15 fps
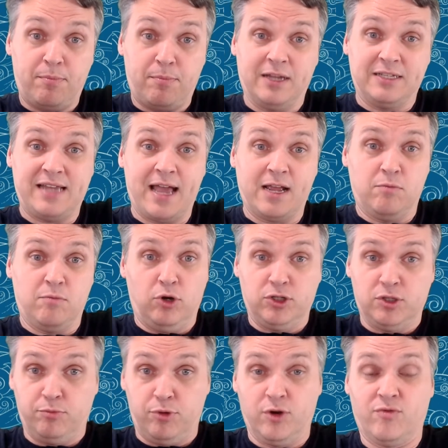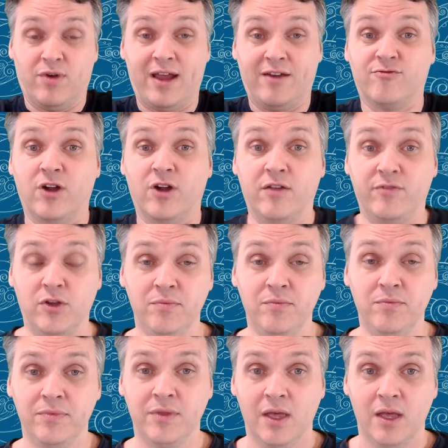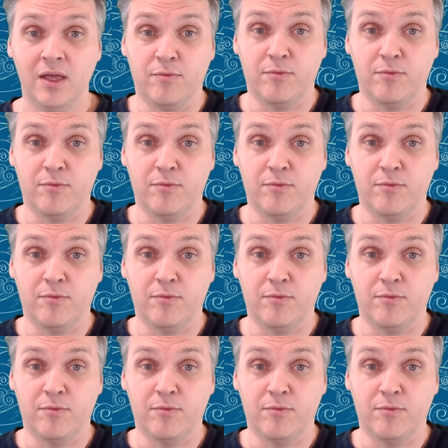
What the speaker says: on a stack of books and put it right in front of you. The